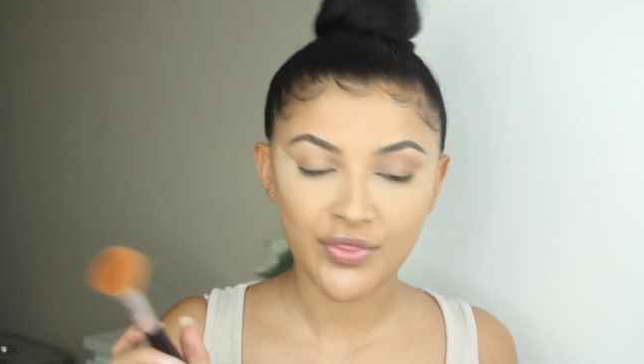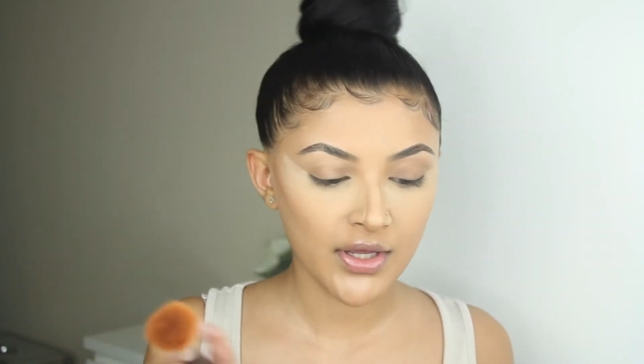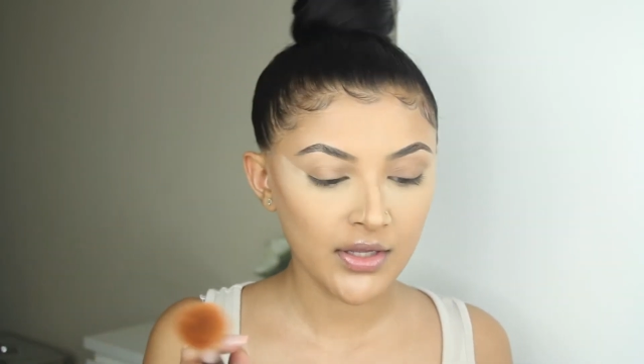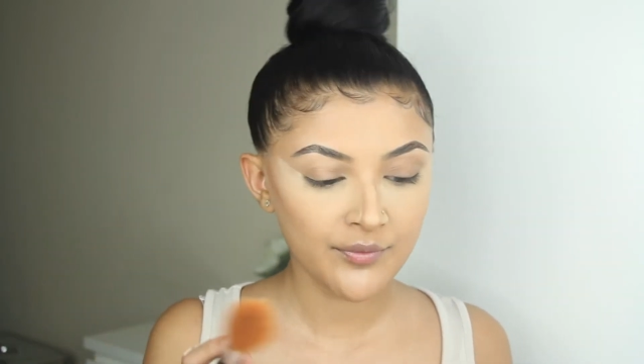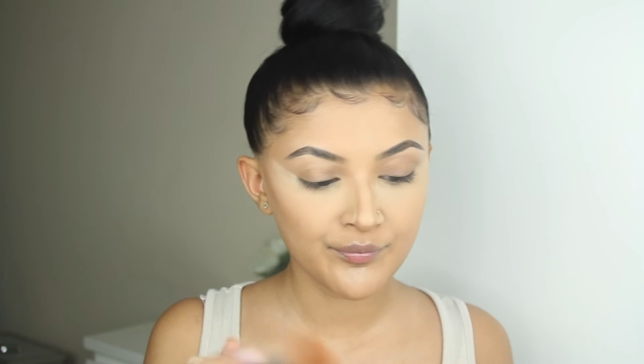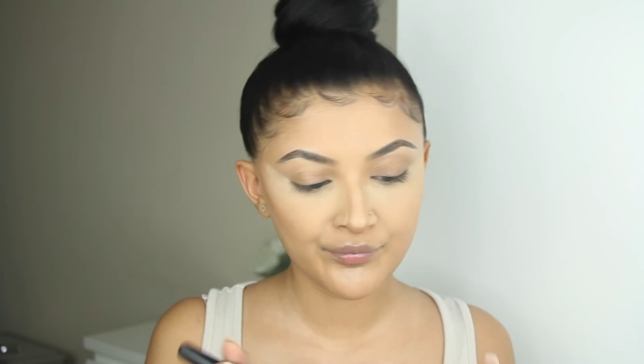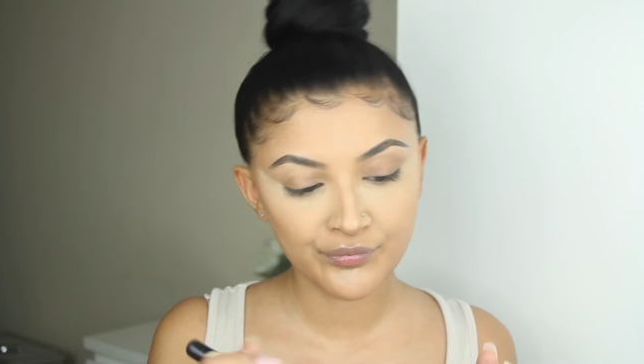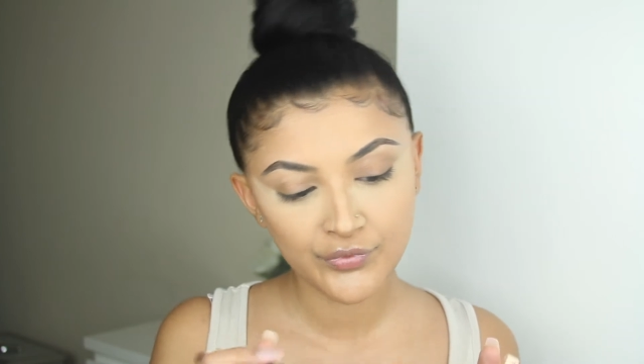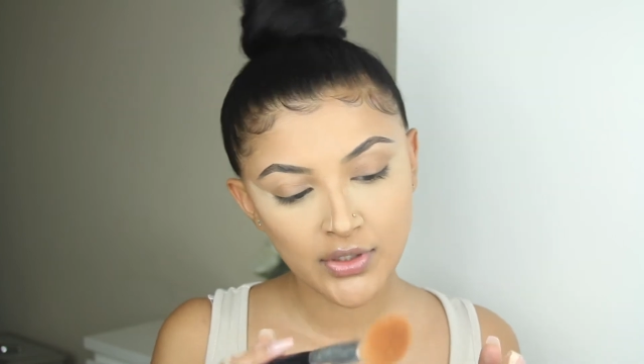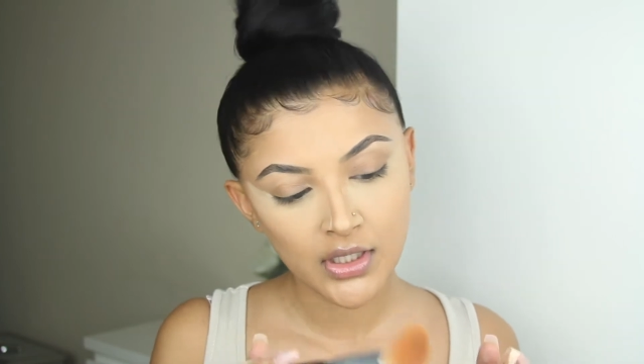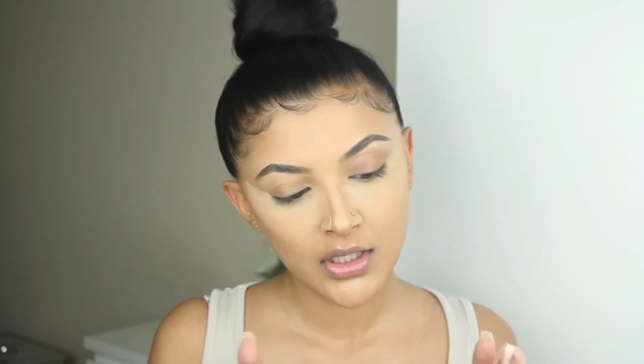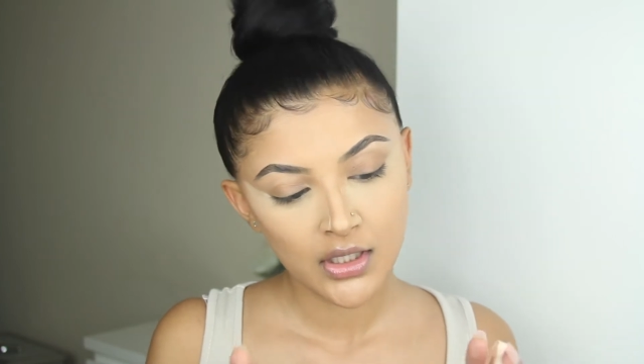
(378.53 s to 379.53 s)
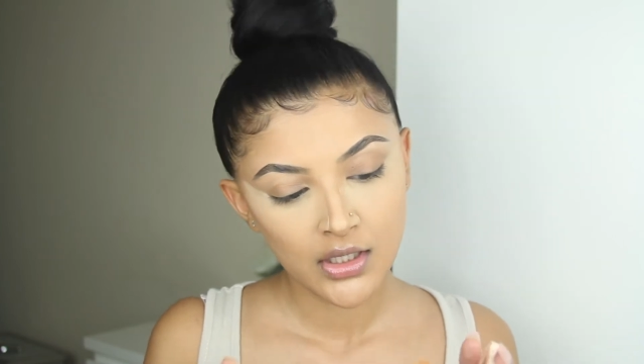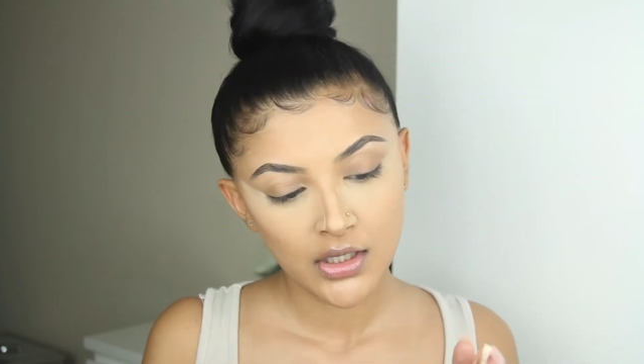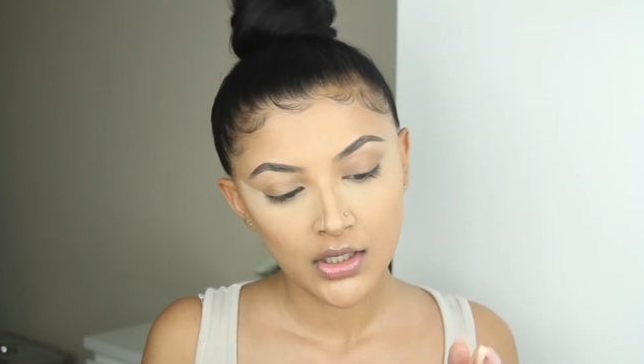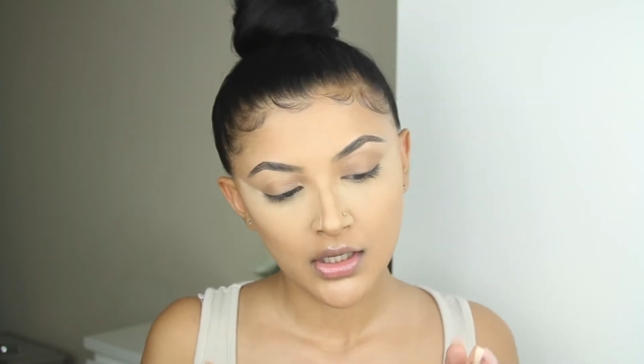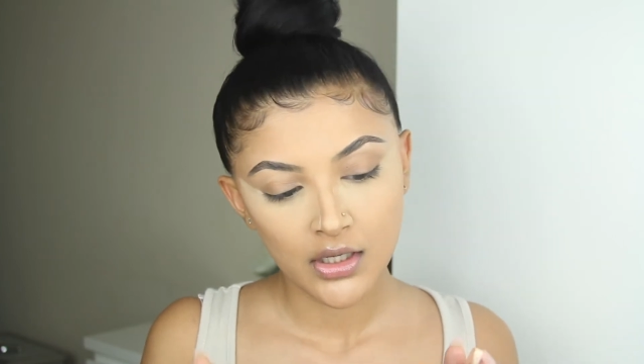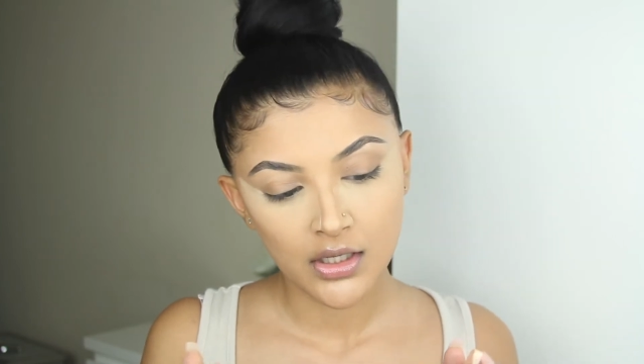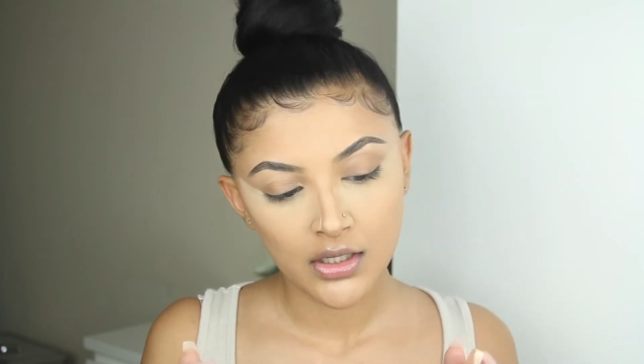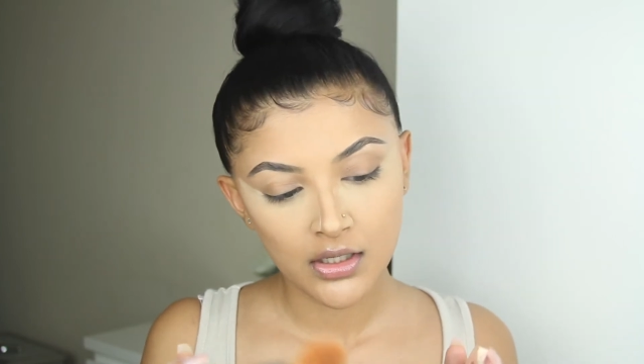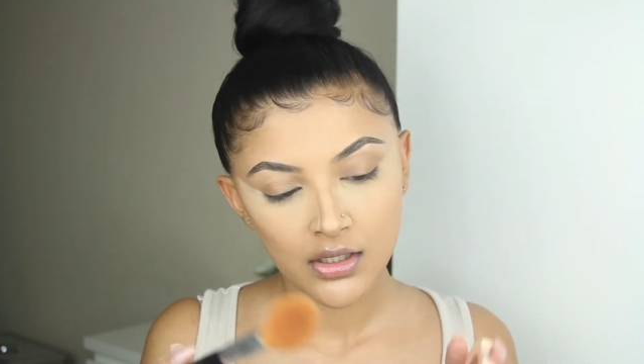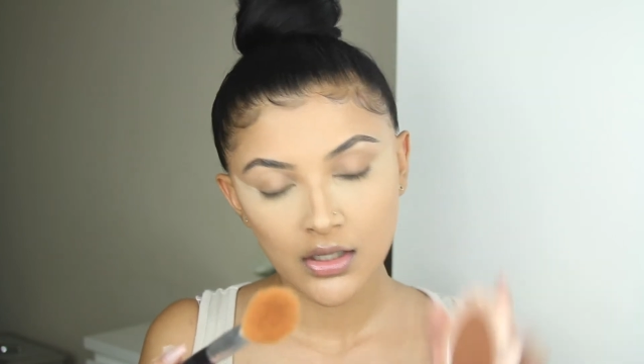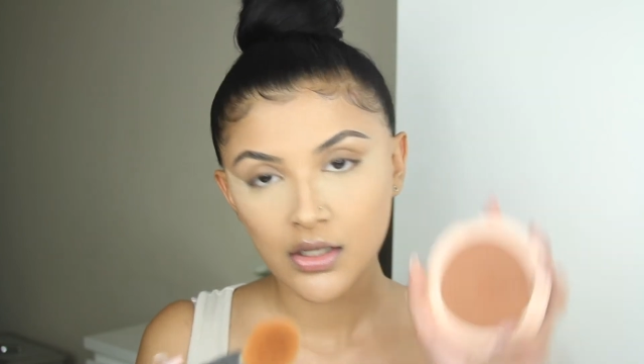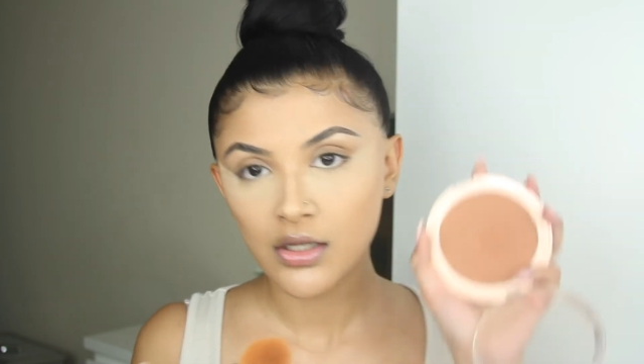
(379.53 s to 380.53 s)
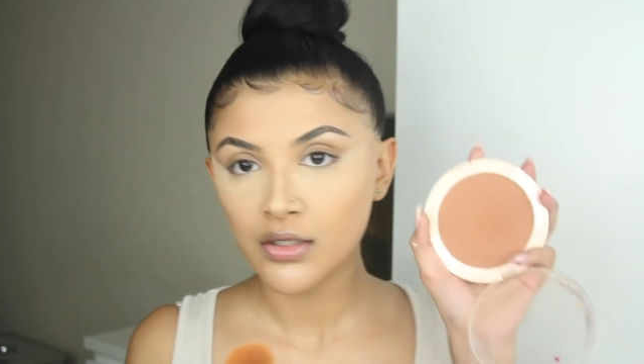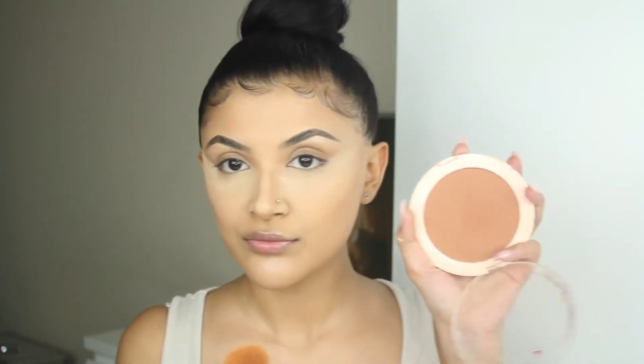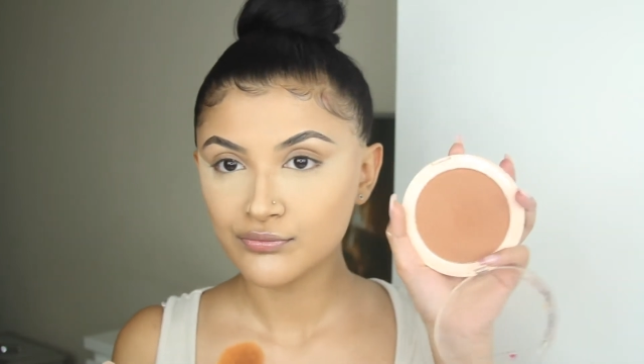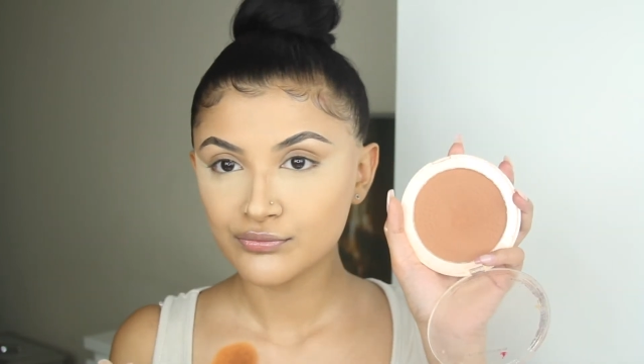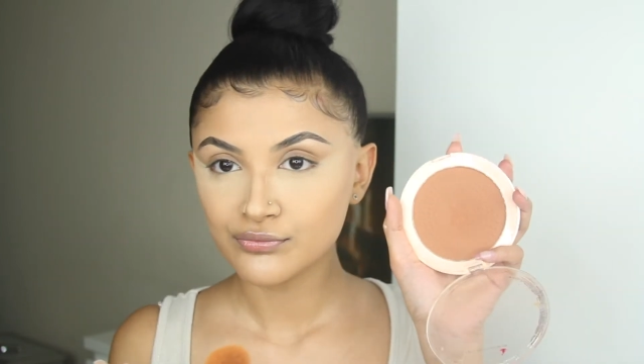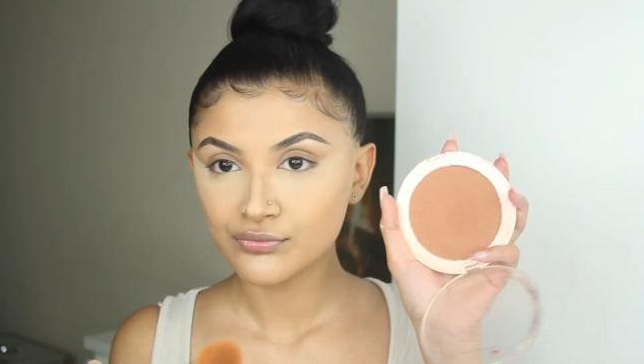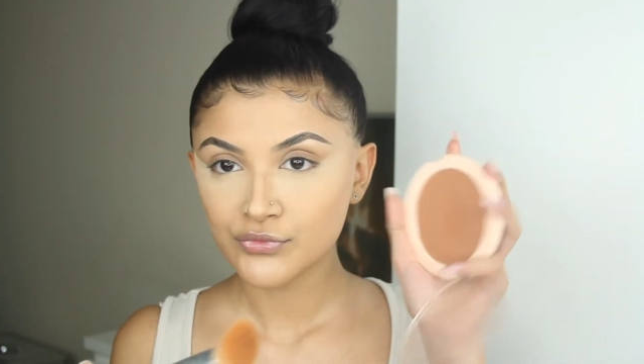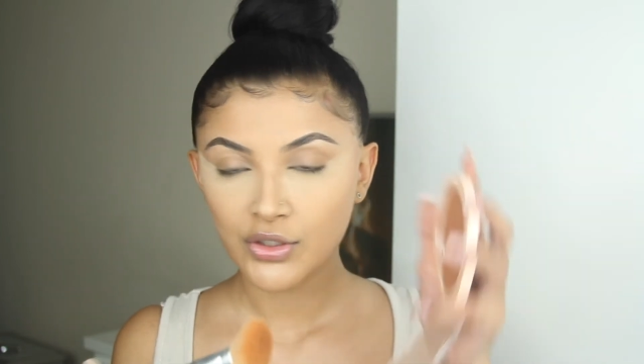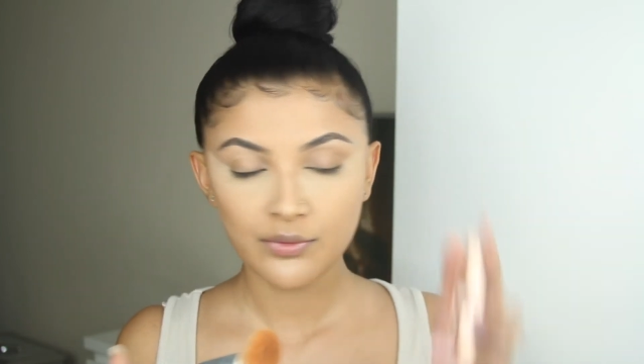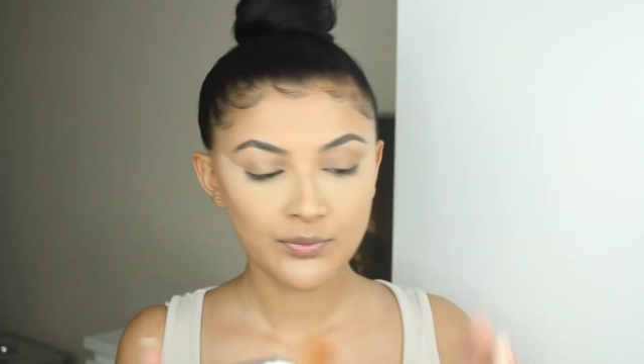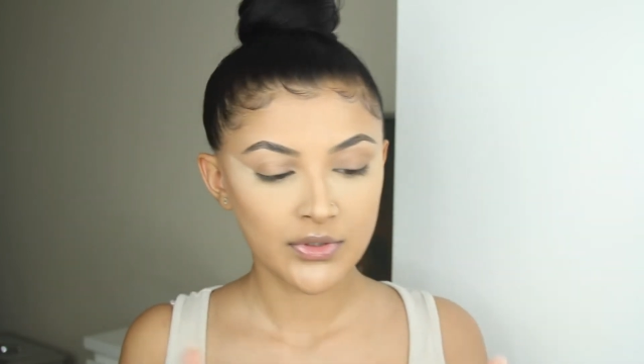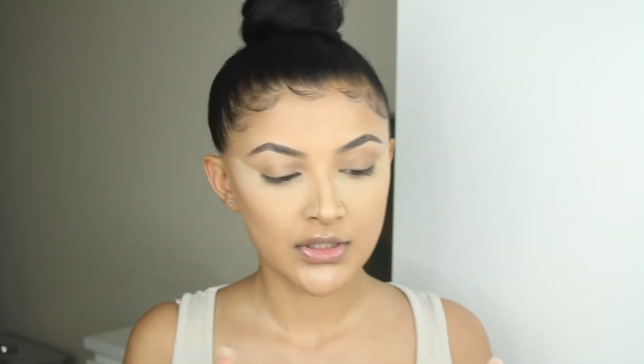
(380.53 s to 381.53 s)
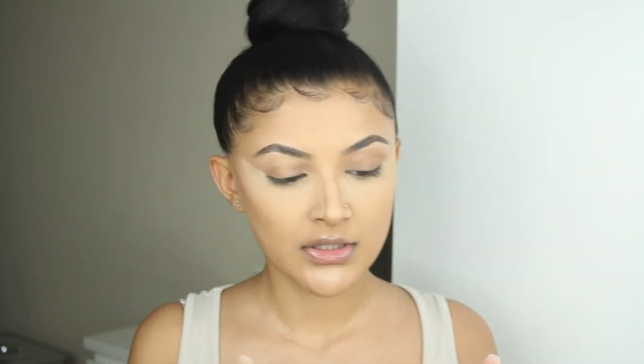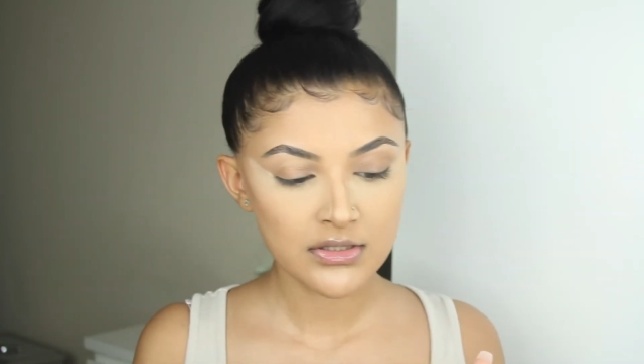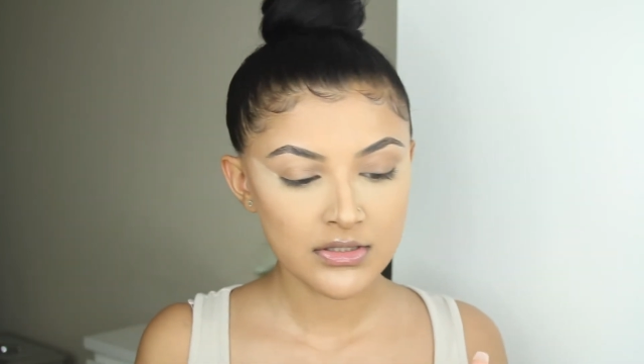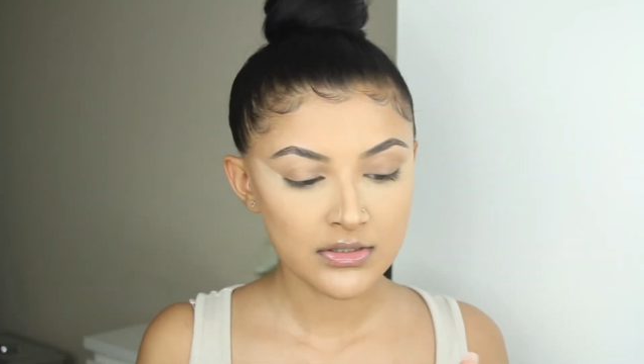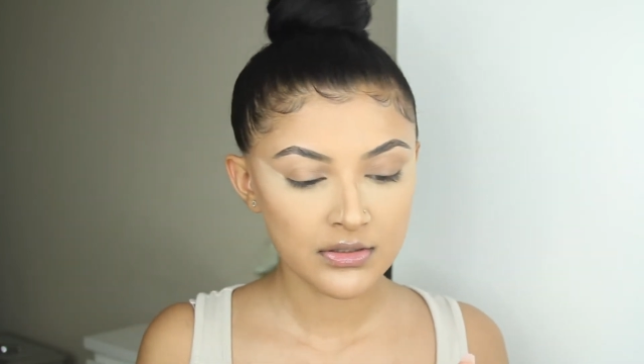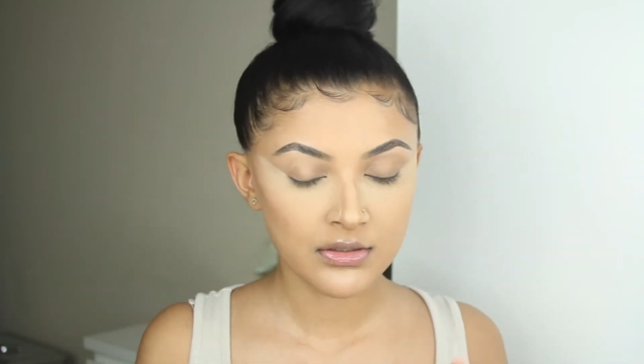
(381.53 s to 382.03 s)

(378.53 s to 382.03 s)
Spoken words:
that. Going with this.